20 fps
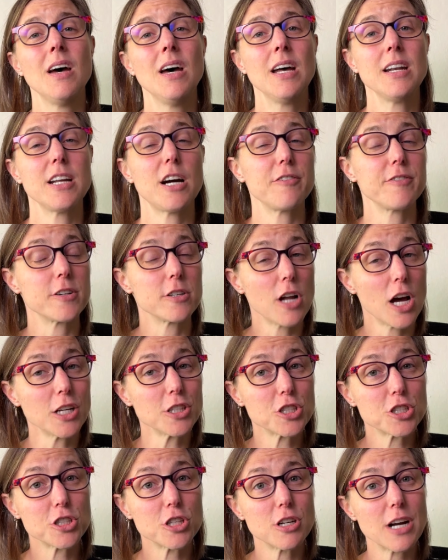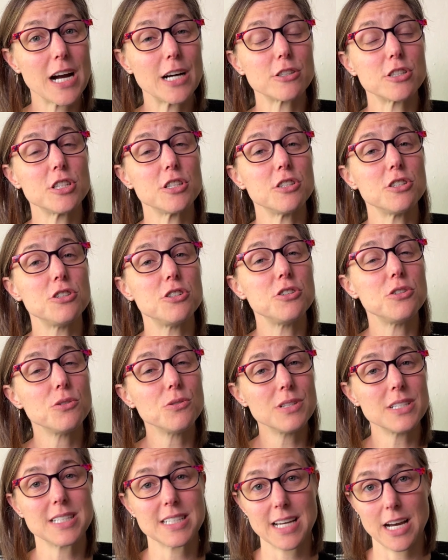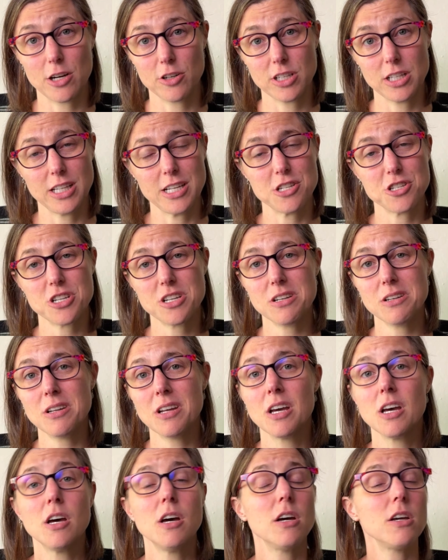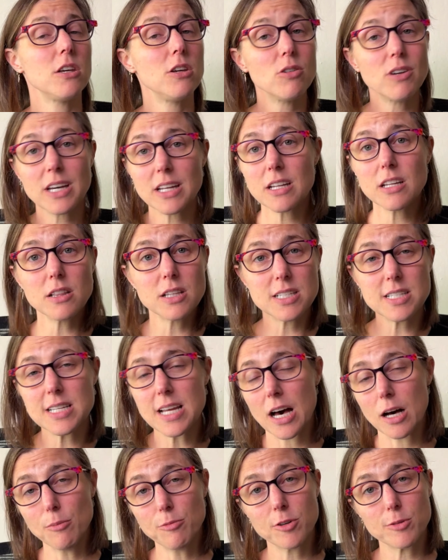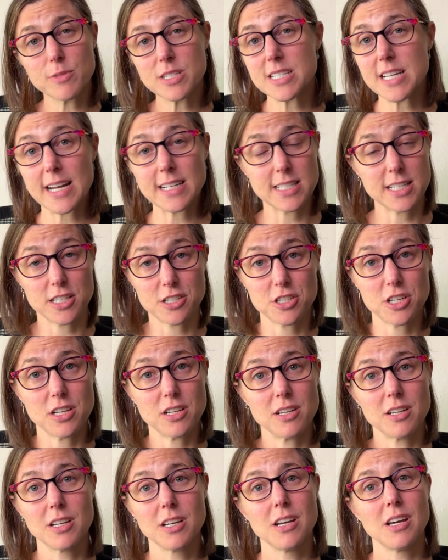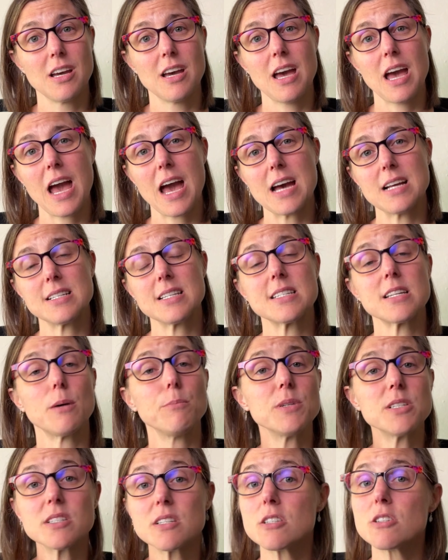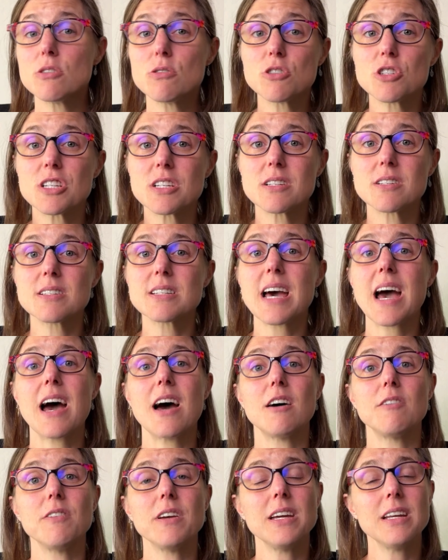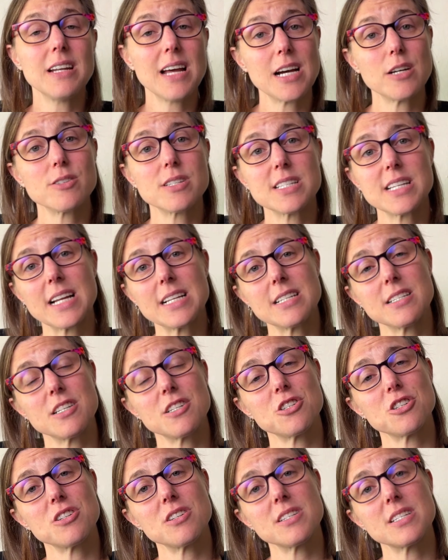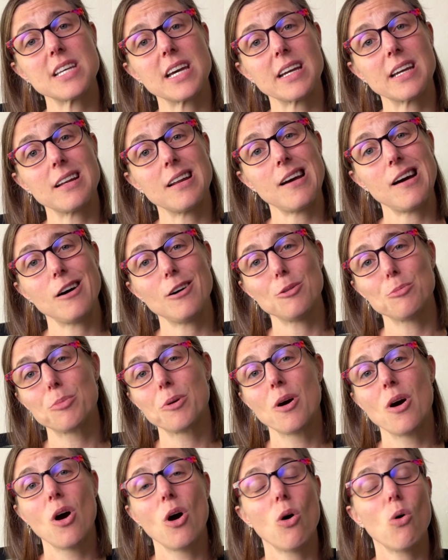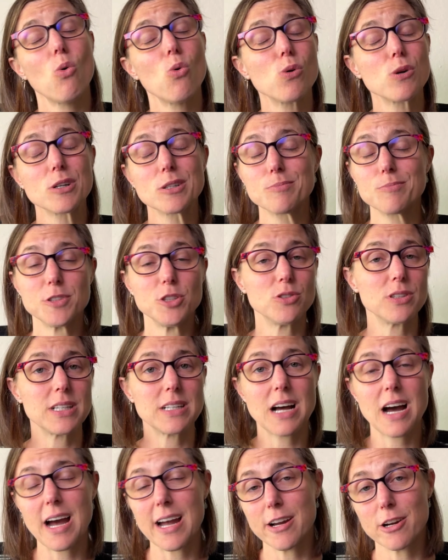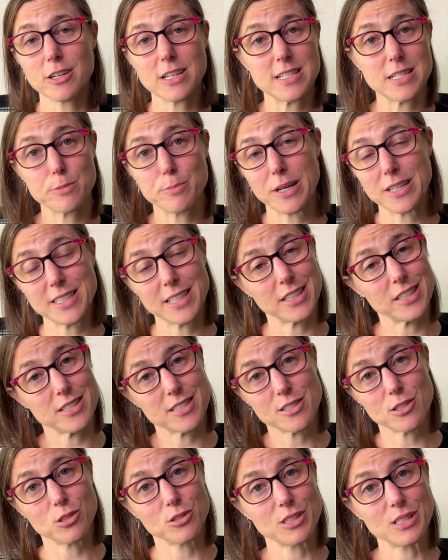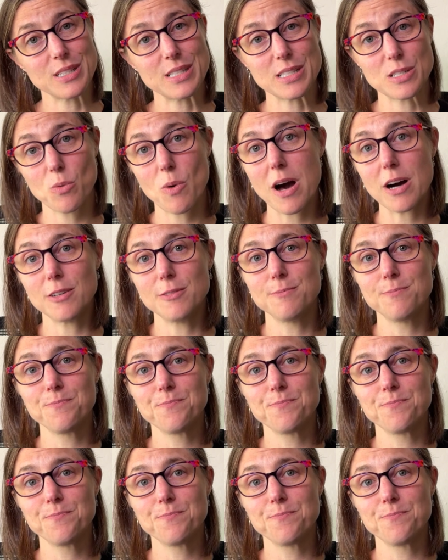Now, if you're not sure how to do this calculation, you can enlist help from a statistician. And some institutions have in-house statisticians that can help, or you can hire an independent consultant as well.